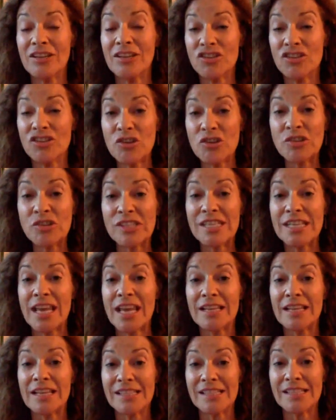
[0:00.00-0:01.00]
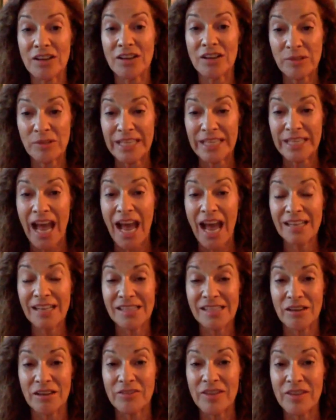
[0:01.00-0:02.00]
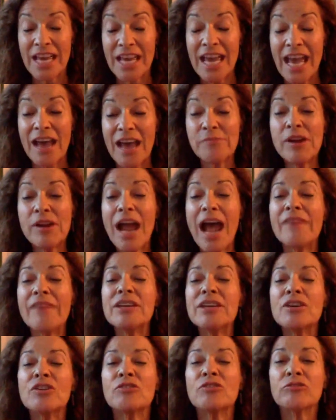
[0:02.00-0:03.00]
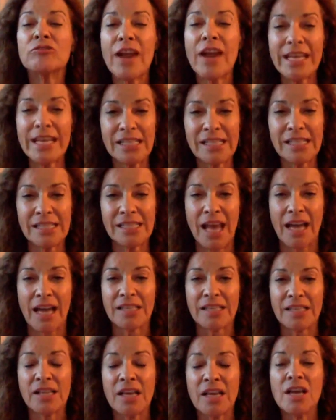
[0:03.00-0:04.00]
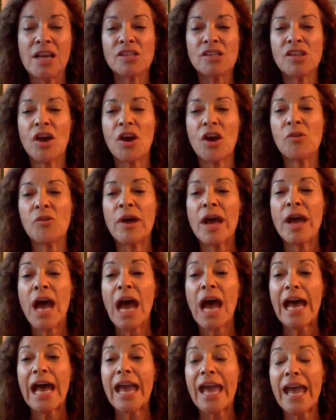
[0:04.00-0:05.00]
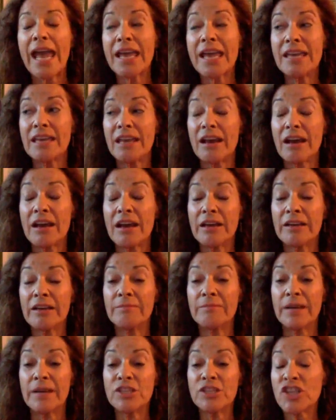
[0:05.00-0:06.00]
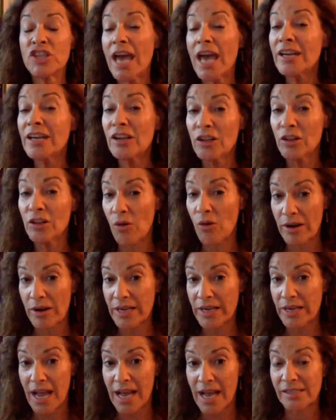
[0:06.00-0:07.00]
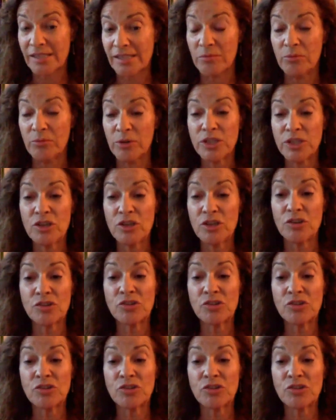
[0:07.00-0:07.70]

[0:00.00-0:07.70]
juicy and sexually active, and we're having great sex. So a genital orgasm, which goes